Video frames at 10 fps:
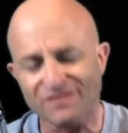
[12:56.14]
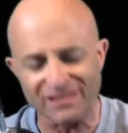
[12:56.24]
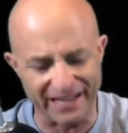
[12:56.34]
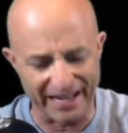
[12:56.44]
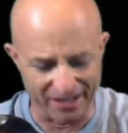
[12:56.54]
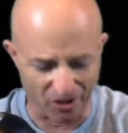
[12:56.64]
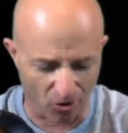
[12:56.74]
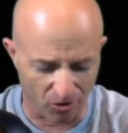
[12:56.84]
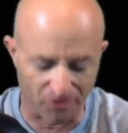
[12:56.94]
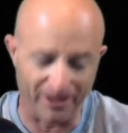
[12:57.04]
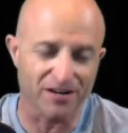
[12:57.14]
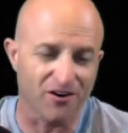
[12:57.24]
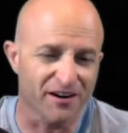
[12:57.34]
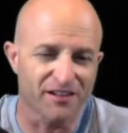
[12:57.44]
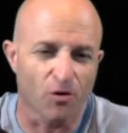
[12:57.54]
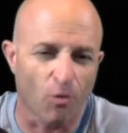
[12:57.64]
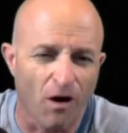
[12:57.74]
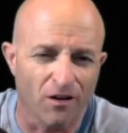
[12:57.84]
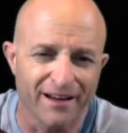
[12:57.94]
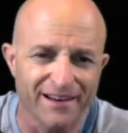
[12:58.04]
get a gold credit card in their
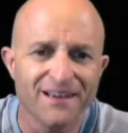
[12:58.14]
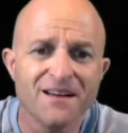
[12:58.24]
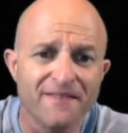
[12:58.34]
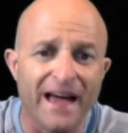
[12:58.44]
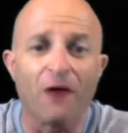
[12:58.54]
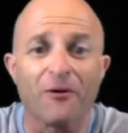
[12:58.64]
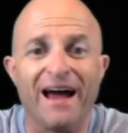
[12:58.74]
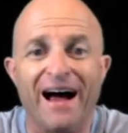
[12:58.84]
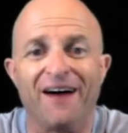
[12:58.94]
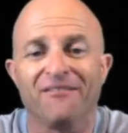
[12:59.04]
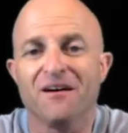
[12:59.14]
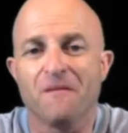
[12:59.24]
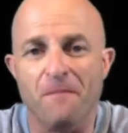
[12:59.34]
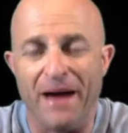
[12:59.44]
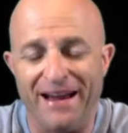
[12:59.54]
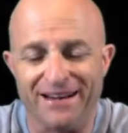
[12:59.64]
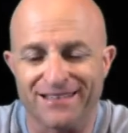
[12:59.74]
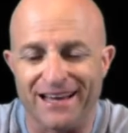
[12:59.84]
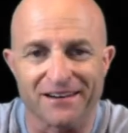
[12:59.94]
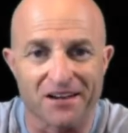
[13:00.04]
wallet. Now we have banks
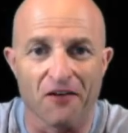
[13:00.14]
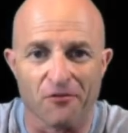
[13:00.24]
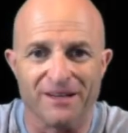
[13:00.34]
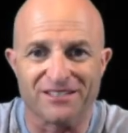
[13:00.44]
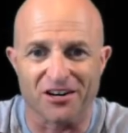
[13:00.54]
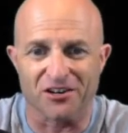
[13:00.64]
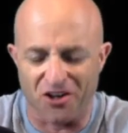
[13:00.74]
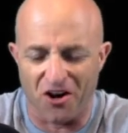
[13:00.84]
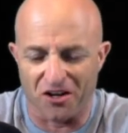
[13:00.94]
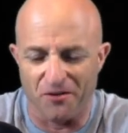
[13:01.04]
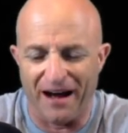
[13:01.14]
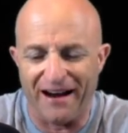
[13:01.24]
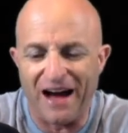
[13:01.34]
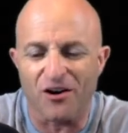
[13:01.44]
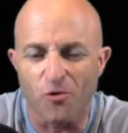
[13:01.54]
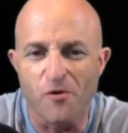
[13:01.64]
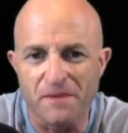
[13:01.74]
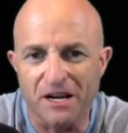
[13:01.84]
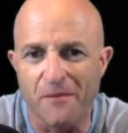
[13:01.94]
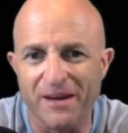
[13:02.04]
and governments that are talking about how can we
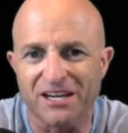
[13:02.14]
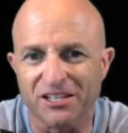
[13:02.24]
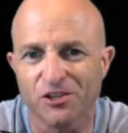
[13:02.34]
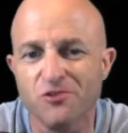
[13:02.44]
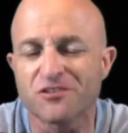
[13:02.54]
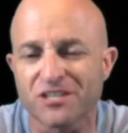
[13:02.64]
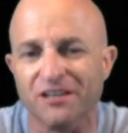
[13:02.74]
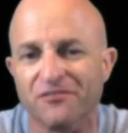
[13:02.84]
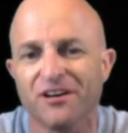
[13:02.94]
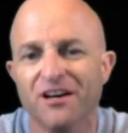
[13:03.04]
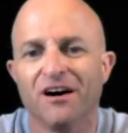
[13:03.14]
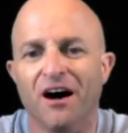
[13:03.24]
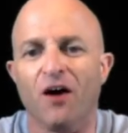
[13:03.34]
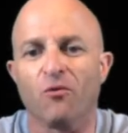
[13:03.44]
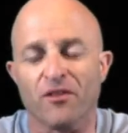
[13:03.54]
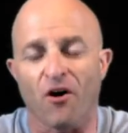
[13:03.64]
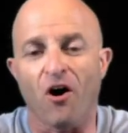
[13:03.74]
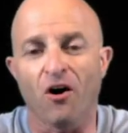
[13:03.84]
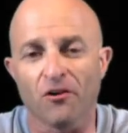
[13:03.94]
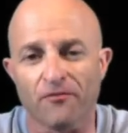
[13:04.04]
become inclusive with
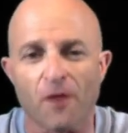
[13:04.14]
all of our